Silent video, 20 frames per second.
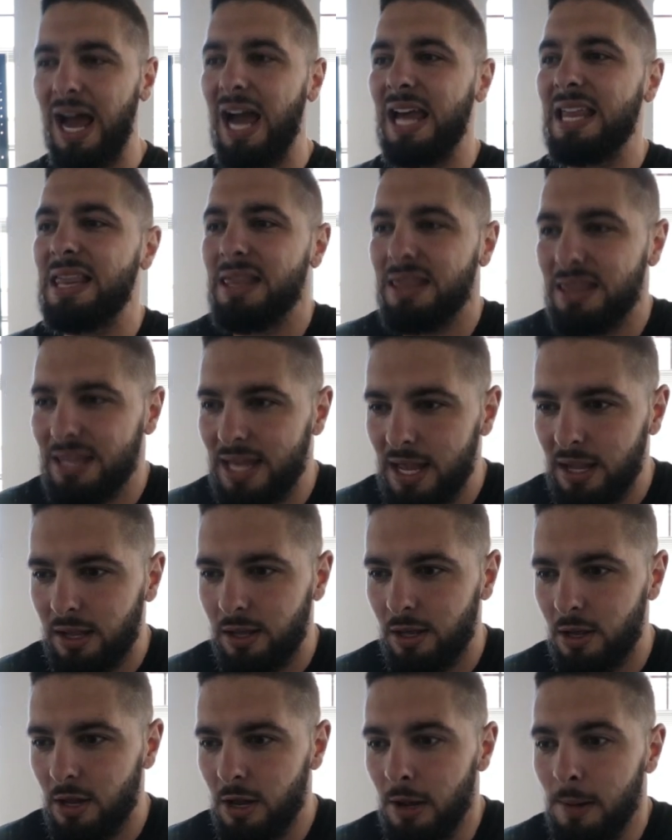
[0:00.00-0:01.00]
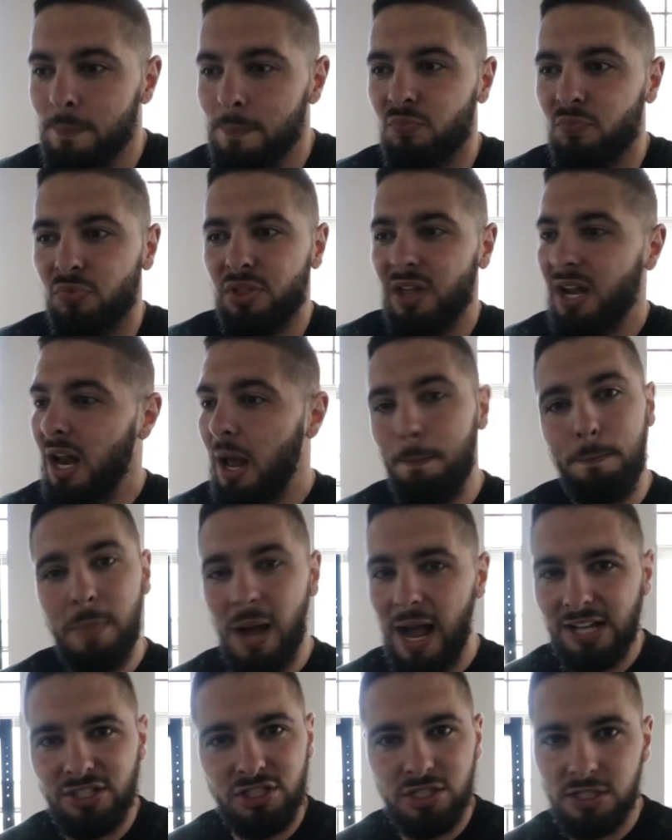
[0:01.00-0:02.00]
I think that
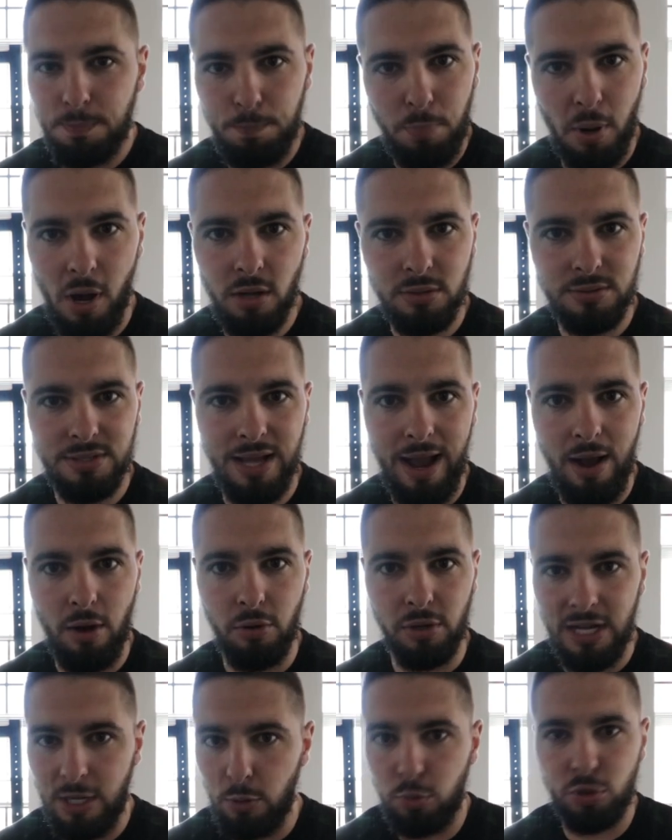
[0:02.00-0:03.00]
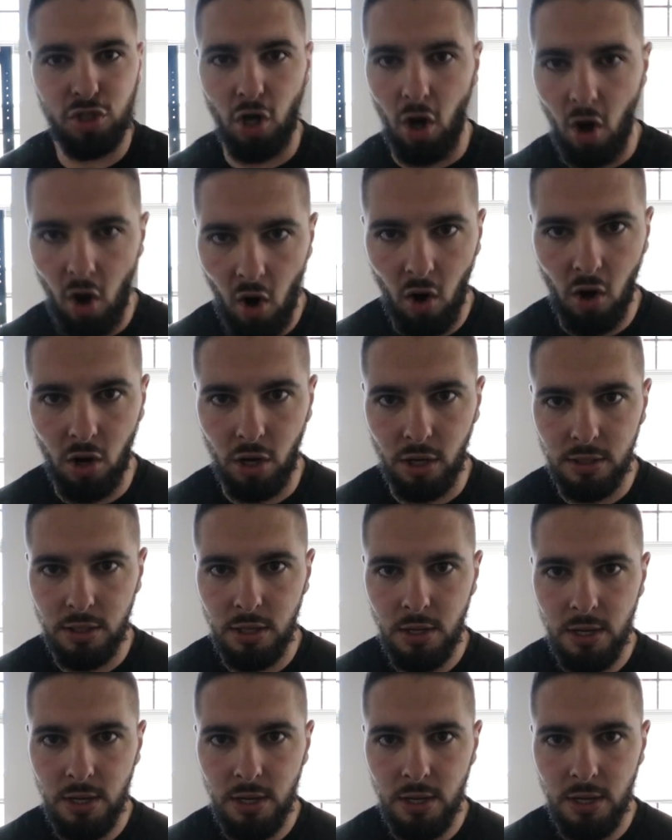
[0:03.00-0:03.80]
I just punked out. It was hard.